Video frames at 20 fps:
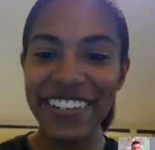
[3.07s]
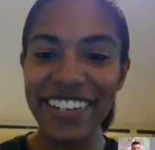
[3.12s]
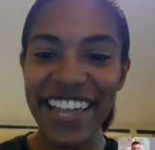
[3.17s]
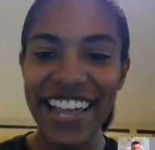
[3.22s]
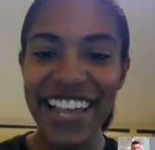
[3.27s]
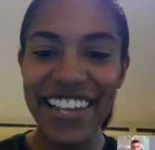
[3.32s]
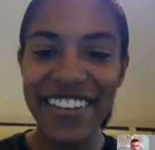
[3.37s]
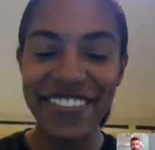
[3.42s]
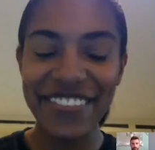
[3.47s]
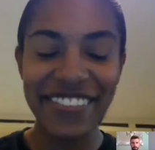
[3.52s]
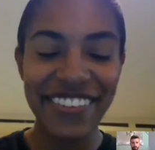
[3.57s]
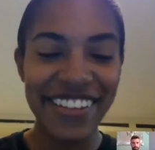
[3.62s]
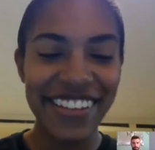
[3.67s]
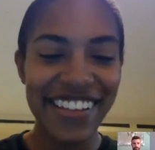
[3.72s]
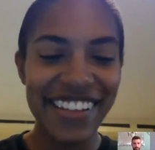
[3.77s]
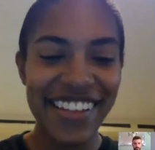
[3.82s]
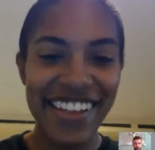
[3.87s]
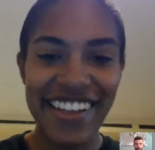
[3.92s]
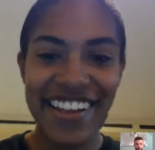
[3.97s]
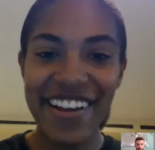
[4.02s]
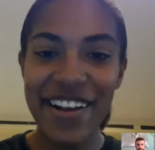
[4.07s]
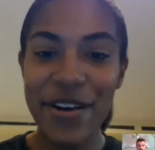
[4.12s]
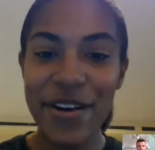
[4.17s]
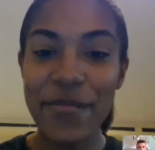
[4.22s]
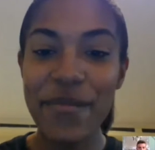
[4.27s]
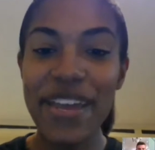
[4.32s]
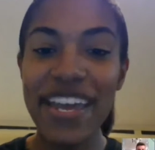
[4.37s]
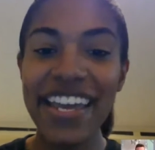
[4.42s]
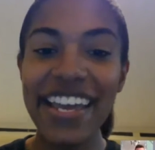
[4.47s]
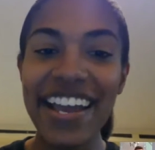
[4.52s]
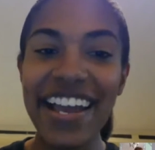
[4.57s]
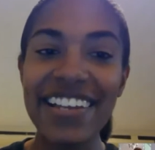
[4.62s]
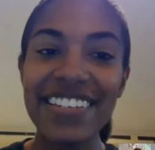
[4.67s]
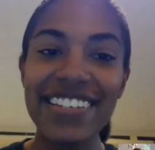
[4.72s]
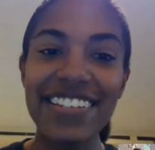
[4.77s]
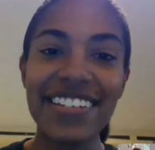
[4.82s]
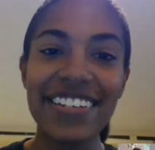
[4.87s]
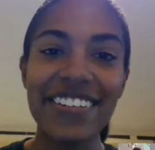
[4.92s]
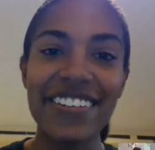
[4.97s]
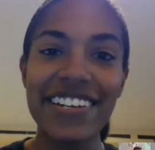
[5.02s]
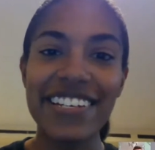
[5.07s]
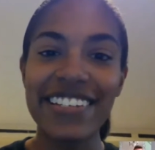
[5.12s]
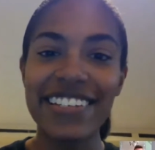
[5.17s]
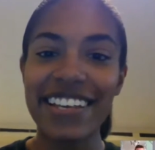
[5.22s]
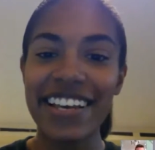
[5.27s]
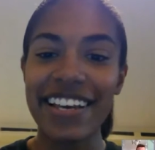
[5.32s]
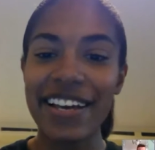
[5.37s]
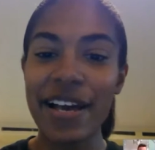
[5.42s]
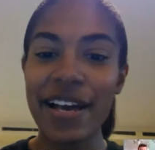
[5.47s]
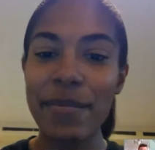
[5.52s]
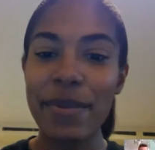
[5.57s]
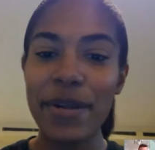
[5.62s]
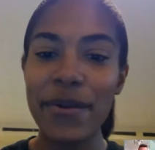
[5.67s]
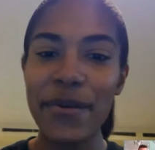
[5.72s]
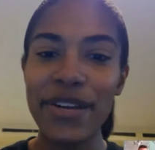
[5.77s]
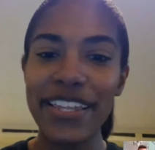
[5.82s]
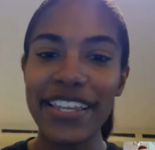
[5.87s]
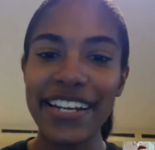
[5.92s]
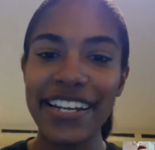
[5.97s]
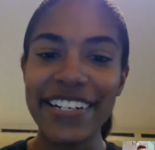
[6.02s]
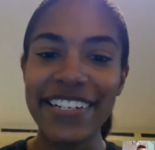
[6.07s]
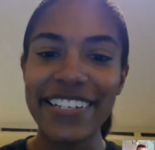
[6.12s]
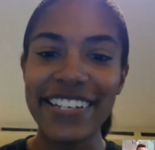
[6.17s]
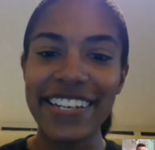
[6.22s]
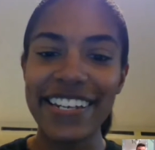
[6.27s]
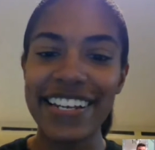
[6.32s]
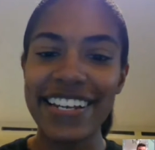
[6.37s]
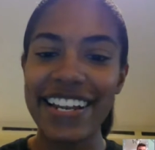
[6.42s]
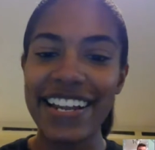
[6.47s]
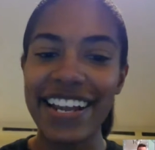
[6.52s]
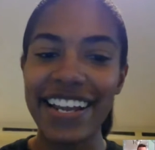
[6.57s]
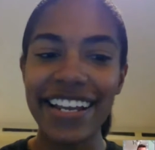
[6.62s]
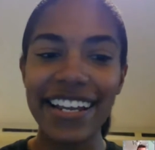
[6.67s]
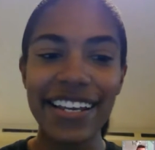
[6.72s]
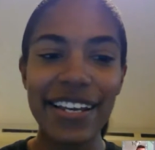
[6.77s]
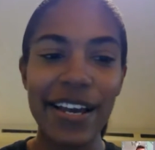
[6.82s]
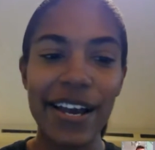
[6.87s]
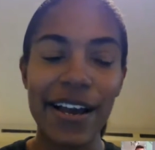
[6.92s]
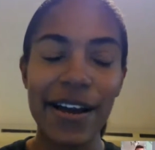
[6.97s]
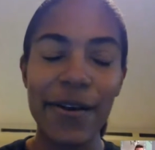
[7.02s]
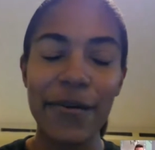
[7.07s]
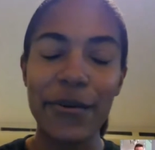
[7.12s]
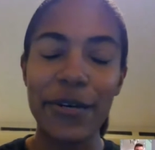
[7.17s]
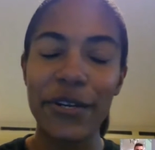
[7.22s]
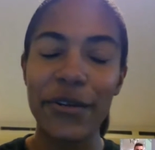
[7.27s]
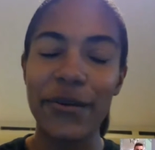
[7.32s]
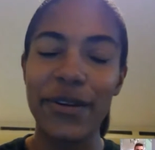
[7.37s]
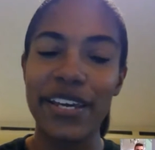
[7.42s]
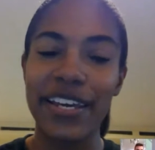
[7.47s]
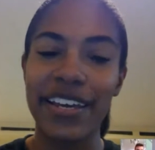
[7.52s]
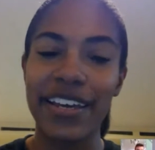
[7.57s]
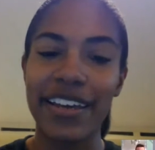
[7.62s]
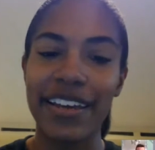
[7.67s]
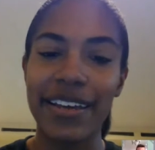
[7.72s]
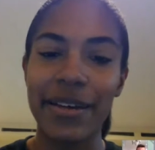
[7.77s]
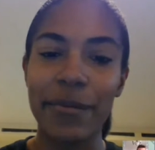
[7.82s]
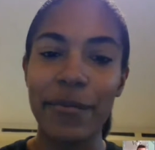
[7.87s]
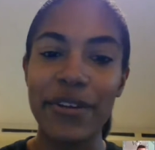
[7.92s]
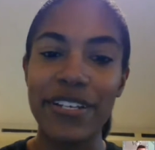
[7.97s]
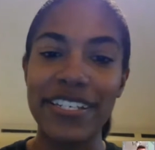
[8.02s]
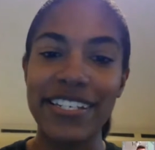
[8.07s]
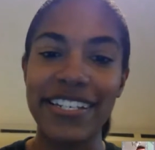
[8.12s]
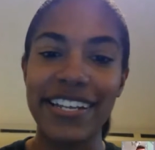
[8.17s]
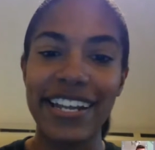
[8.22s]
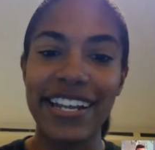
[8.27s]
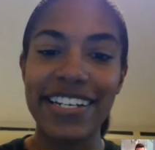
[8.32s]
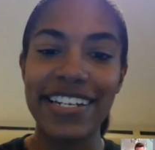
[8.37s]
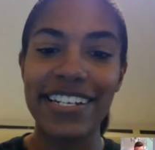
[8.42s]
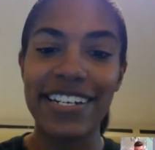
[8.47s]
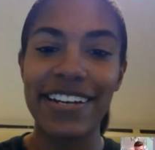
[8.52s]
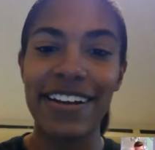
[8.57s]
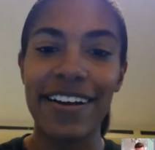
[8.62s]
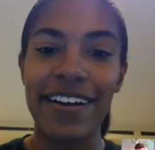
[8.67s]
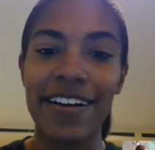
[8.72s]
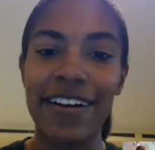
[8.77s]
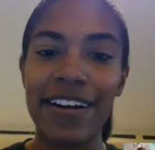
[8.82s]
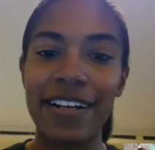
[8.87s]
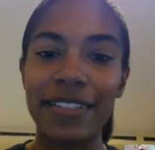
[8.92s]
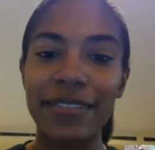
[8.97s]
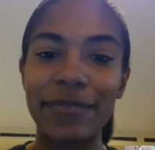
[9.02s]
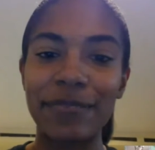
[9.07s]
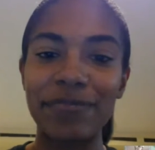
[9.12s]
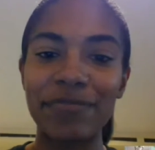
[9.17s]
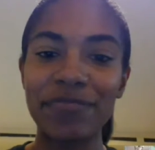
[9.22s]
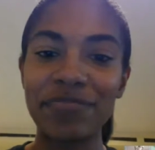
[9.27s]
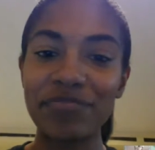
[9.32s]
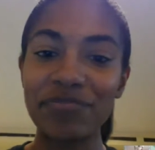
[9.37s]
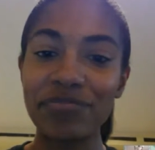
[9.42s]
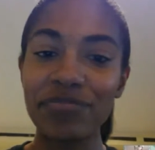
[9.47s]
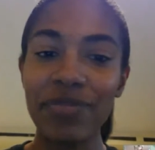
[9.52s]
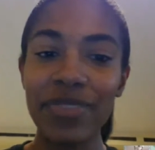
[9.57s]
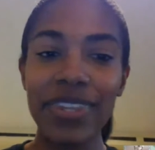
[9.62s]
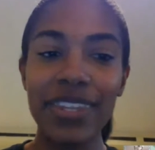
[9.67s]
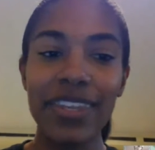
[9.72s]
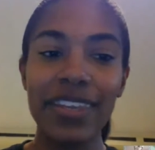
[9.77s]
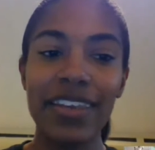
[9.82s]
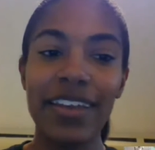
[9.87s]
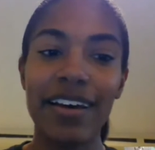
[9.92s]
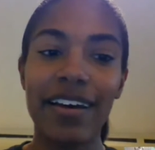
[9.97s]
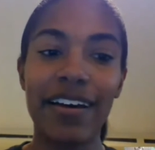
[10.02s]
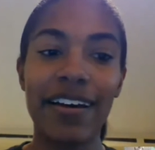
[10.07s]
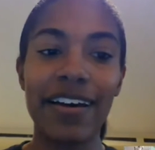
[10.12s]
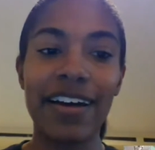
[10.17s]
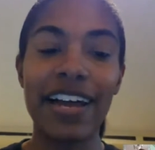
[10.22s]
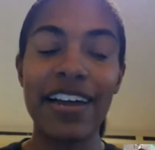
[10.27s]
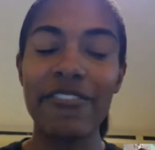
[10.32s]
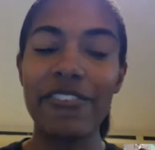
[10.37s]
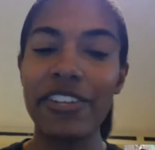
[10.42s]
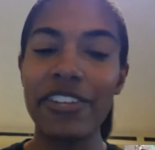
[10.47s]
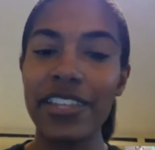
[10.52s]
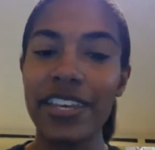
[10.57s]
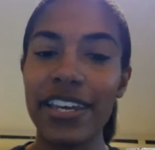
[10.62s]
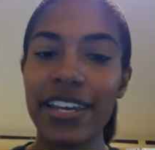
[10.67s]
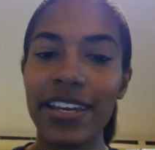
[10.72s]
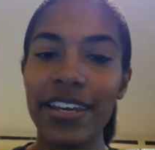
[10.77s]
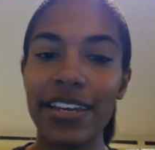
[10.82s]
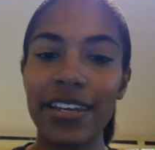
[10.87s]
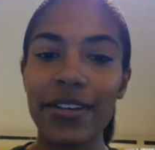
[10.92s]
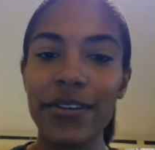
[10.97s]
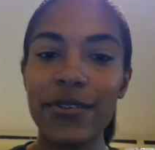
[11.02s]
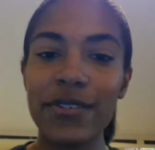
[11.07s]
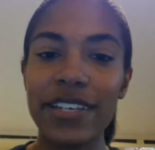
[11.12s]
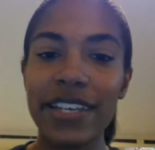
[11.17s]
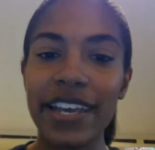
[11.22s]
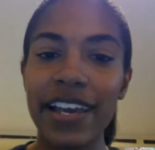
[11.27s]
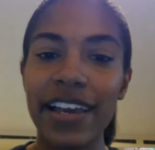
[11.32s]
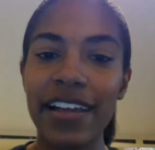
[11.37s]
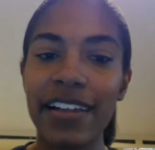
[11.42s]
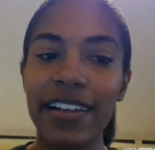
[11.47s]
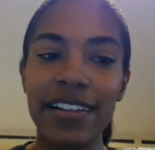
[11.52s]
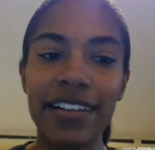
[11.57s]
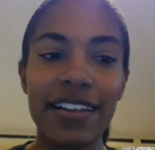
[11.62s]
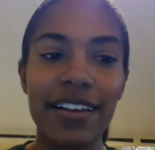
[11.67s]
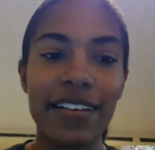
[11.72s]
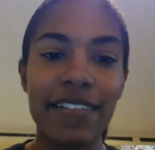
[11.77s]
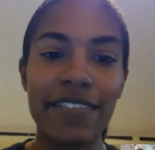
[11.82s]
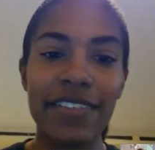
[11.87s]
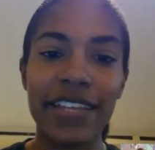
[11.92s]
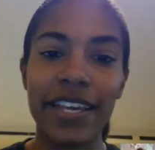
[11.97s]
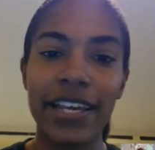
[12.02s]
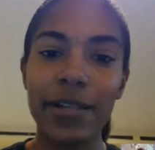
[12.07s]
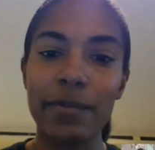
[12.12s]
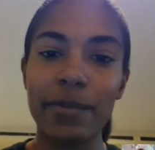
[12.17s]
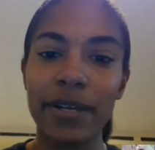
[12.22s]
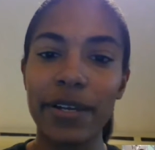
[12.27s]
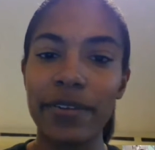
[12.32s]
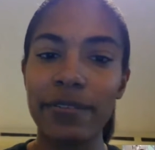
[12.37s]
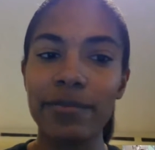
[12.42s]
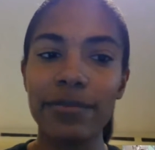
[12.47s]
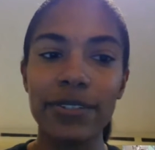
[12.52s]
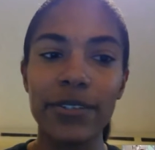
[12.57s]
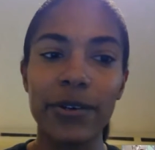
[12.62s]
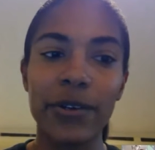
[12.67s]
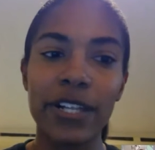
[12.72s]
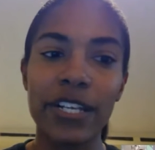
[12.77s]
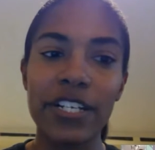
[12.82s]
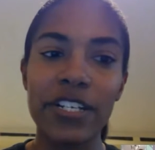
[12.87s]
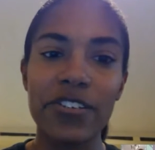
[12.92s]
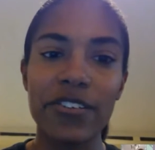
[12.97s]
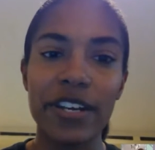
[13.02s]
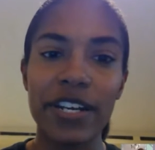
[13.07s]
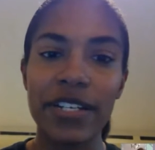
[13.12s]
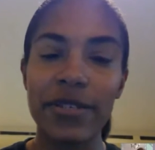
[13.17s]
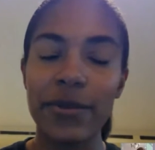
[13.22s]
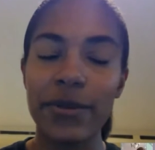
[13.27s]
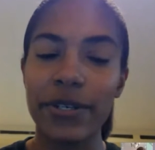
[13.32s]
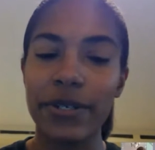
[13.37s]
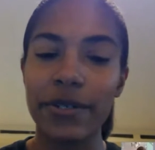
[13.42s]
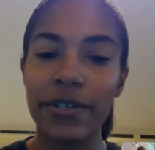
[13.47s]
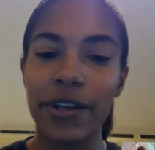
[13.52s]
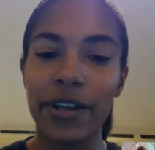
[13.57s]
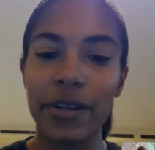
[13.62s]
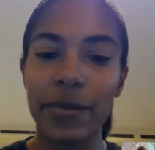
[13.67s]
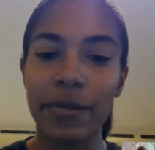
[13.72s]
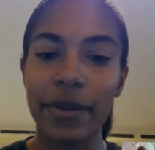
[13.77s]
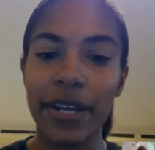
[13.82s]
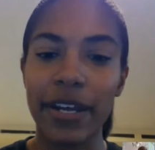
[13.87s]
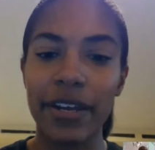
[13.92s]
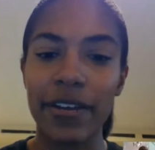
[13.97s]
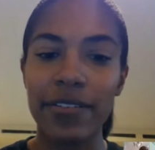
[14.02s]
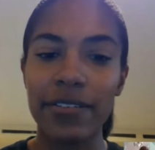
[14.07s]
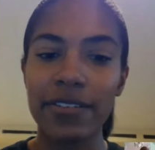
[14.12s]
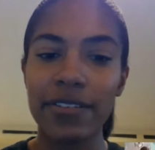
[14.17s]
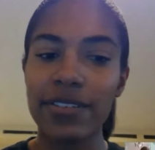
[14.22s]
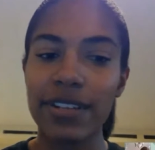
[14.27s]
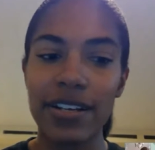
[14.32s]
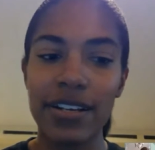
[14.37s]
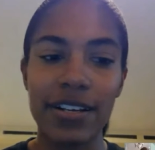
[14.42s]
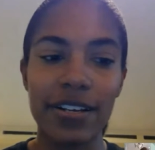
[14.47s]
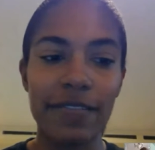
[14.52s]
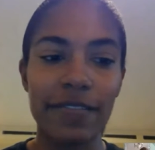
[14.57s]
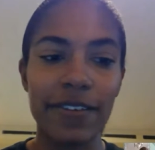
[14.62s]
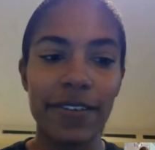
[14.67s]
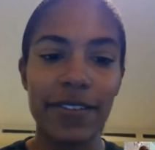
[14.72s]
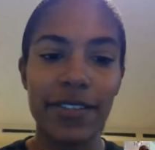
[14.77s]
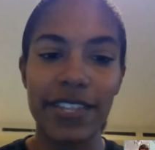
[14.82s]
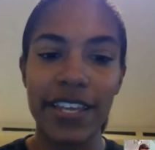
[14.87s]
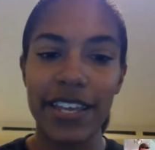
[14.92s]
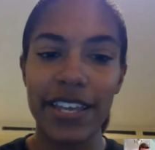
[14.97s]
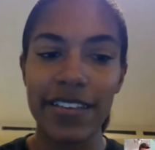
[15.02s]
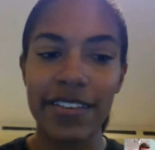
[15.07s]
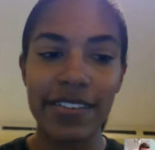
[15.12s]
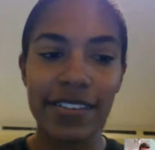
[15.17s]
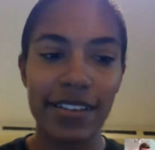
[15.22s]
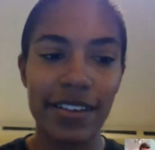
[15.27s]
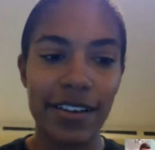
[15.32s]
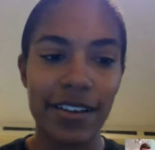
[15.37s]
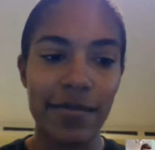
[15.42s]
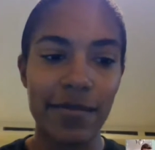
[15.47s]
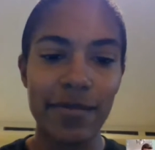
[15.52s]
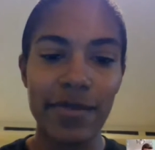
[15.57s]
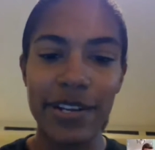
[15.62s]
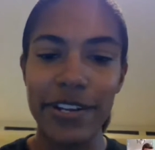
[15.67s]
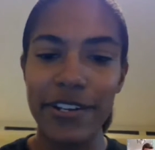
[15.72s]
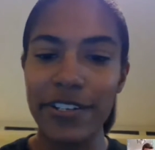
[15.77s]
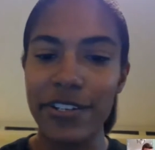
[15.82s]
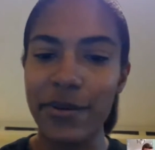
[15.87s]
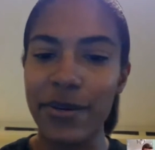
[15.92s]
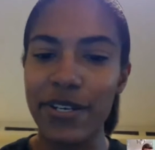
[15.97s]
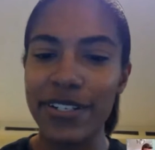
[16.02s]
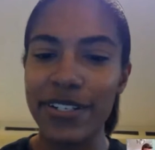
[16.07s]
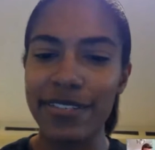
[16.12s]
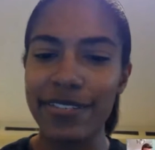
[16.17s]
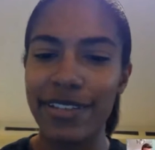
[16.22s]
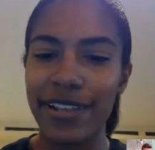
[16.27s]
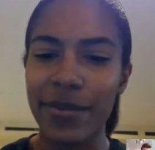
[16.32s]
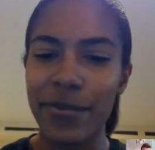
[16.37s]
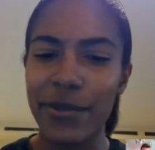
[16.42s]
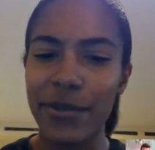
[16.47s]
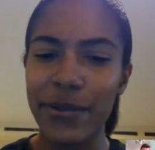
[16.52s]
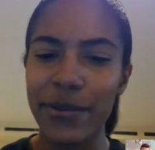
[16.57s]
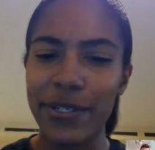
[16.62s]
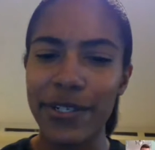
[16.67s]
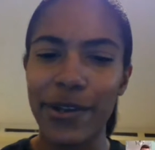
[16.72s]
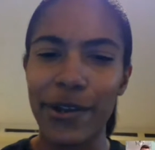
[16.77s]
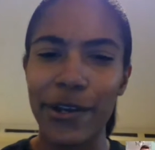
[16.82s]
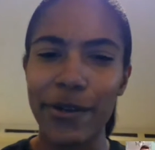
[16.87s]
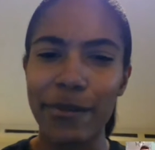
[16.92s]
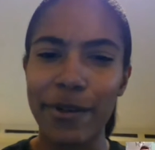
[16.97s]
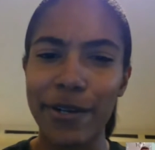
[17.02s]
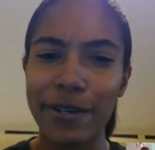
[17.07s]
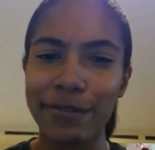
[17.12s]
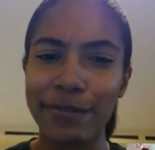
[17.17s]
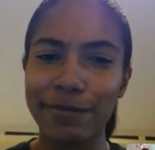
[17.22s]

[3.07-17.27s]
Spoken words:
live. Hey guys, it's Carissa. I'm here with Kirsten and Nick. We're doing a presentation on everything UCL of the elbow. So all injuries. We're going to talk about a few things. Kirsten, you want to tell them what we're talking about?